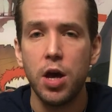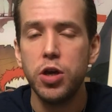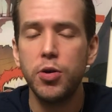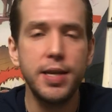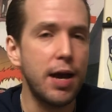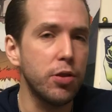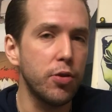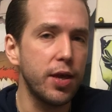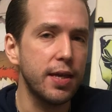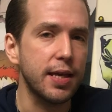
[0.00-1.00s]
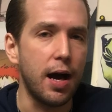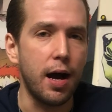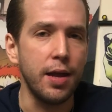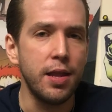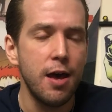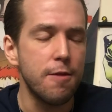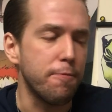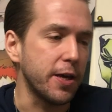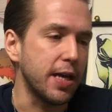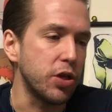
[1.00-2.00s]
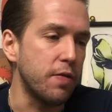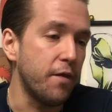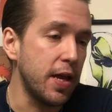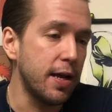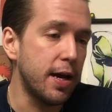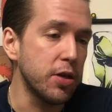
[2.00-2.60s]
You can download this on the PlayStation Vita,